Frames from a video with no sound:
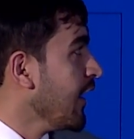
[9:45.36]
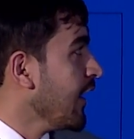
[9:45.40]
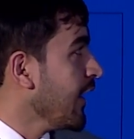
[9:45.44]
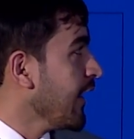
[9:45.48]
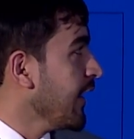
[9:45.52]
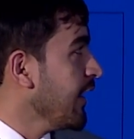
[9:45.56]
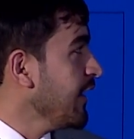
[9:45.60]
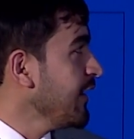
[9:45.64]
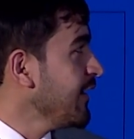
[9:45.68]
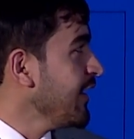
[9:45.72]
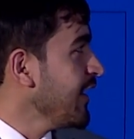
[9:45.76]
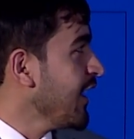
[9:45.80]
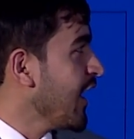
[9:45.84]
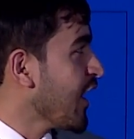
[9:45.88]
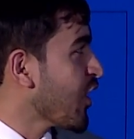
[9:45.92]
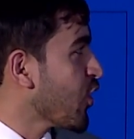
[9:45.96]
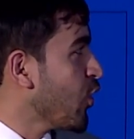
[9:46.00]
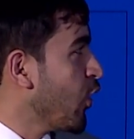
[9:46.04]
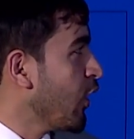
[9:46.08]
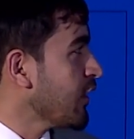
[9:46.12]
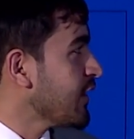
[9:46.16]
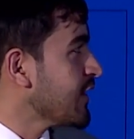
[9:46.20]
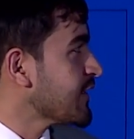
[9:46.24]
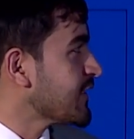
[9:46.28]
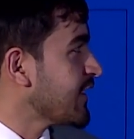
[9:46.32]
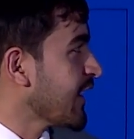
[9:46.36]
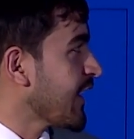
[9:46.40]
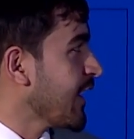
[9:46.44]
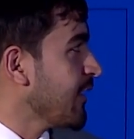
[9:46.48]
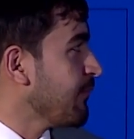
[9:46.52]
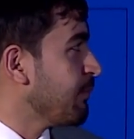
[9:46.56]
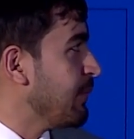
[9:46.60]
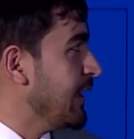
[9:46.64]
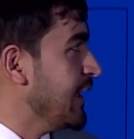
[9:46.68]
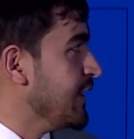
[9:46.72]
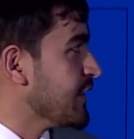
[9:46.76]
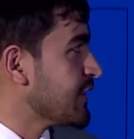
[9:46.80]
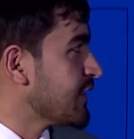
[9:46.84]
India got the second
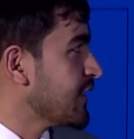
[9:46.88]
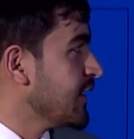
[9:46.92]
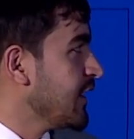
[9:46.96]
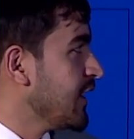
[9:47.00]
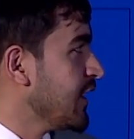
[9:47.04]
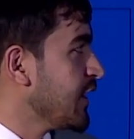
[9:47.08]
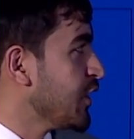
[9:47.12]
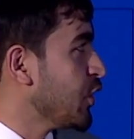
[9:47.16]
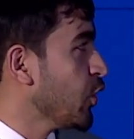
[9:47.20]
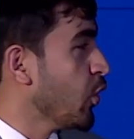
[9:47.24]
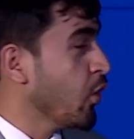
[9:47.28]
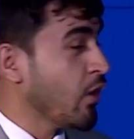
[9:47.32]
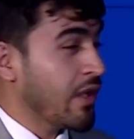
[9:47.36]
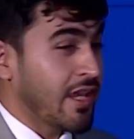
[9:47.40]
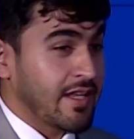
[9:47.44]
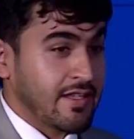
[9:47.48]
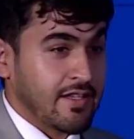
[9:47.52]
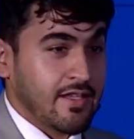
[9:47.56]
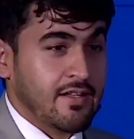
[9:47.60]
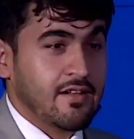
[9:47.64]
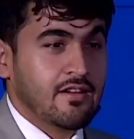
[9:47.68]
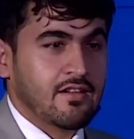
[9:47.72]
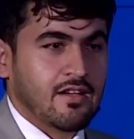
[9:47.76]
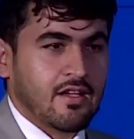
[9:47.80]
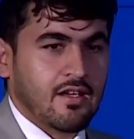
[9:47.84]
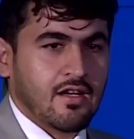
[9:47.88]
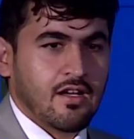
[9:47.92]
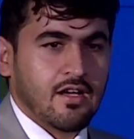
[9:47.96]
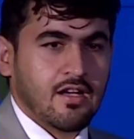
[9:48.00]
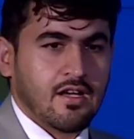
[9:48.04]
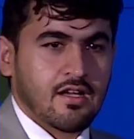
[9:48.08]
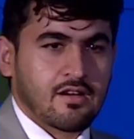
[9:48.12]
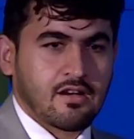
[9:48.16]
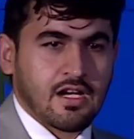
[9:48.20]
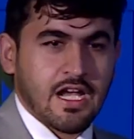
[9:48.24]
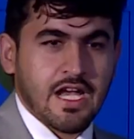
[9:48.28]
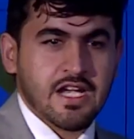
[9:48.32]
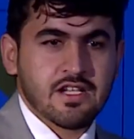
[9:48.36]
place. Though in
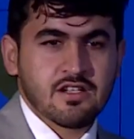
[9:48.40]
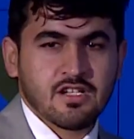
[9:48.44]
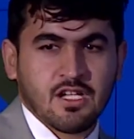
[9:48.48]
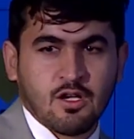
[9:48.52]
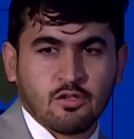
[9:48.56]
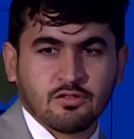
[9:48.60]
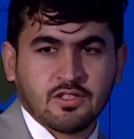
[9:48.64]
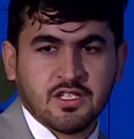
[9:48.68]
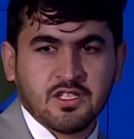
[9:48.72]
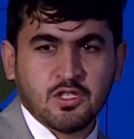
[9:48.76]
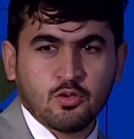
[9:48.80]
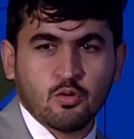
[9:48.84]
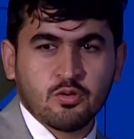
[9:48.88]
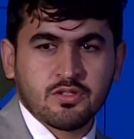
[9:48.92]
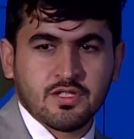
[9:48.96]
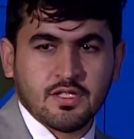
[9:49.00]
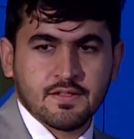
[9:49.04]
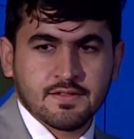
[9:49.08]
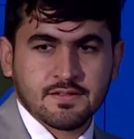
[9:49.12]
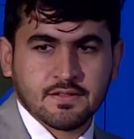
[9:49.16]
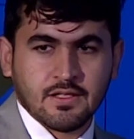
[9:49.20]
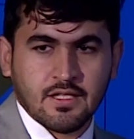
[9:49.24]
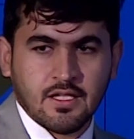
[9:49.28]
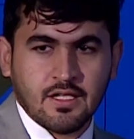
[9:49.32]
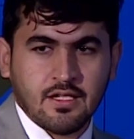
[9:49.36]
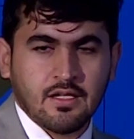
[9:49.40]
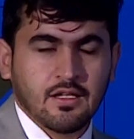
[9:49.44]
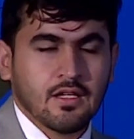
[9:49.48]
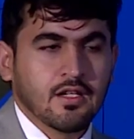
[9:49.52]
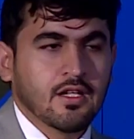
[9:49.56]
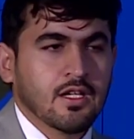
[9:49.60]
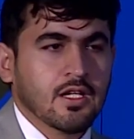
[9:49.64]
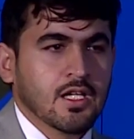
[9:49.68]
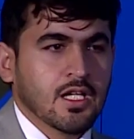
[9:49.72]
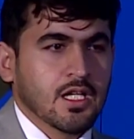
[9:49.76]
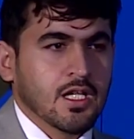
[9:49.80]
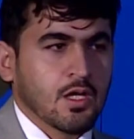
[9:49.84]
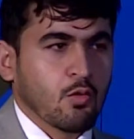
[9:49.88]
India, right now the UGC,
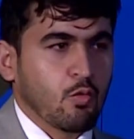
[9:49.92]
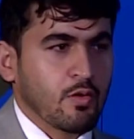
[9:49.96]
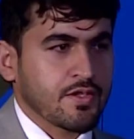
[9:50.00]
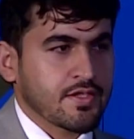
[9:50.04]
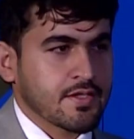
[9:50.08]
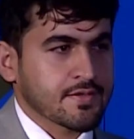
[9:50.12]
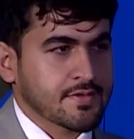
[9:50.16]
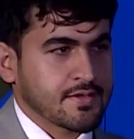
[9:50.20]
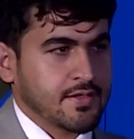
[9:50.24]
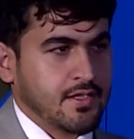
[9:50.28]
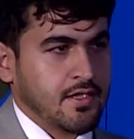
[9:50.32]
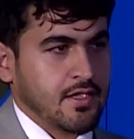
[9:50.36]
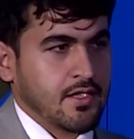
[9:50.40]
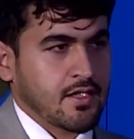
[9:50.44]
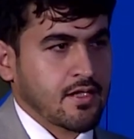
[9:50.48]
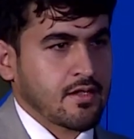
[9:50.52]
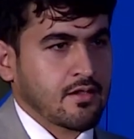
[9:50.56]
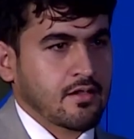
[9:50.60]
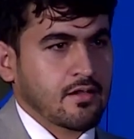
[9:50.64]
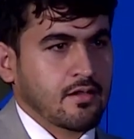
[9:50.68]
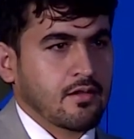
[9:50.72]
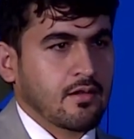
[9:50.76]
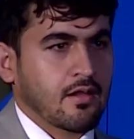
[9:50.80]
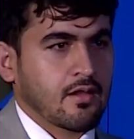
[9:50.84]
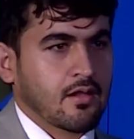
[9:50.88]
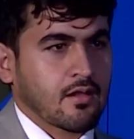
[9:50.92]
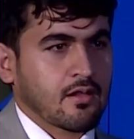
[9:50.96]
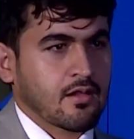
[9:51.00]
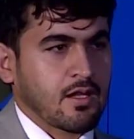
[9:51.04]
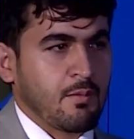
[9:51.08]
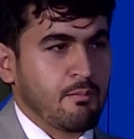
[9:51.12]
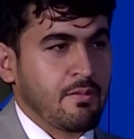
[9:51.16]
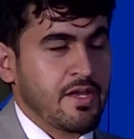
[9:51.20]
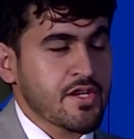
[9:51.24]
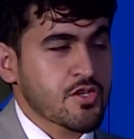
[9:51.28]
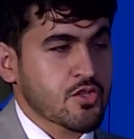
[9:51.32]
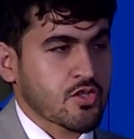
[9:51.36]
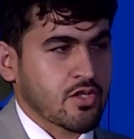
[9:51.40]
which is a
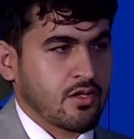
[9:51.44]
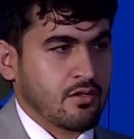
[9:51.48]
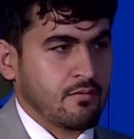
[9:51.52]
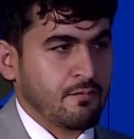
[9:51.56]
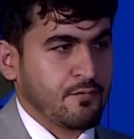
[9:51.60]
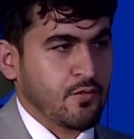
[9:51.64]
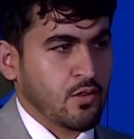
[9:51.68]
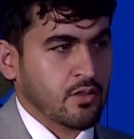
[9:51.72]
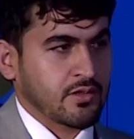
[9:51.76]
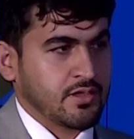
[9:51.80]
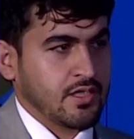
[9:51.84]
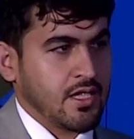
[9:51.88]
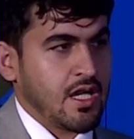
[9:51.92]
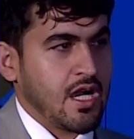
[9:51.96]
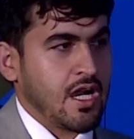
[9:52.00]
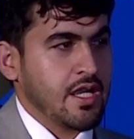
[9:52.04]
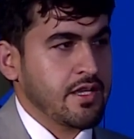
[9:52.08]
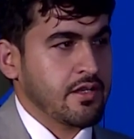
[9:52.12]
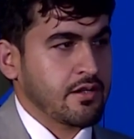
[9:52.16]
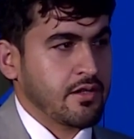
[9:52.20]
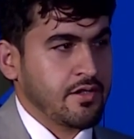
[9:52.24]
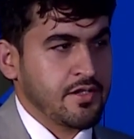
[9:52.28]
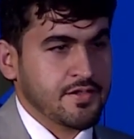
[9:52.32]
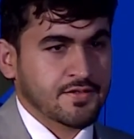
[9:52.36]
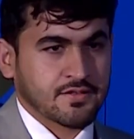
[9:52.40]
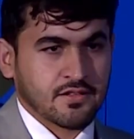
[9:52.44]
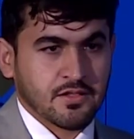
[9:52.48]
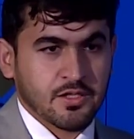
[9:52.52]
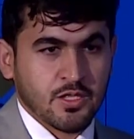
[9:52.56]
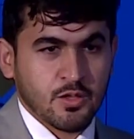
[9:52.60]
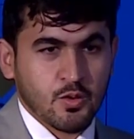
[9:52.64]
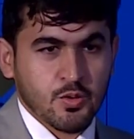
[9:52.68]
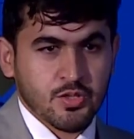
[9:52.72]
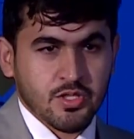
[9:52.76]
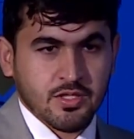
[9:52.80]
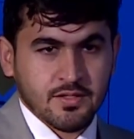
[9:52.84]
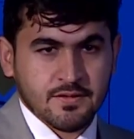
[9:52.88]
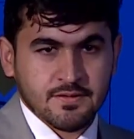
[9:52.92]
commission for the higher
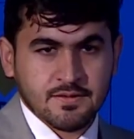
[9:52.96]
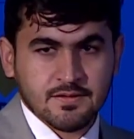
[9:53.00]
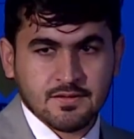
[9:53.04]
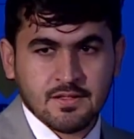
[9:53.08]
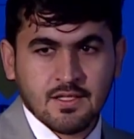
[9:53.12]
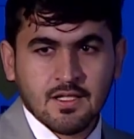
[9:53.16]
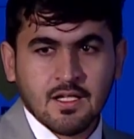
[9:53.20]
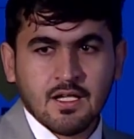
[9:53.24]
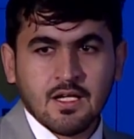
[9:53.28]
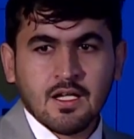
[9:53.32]
institutions,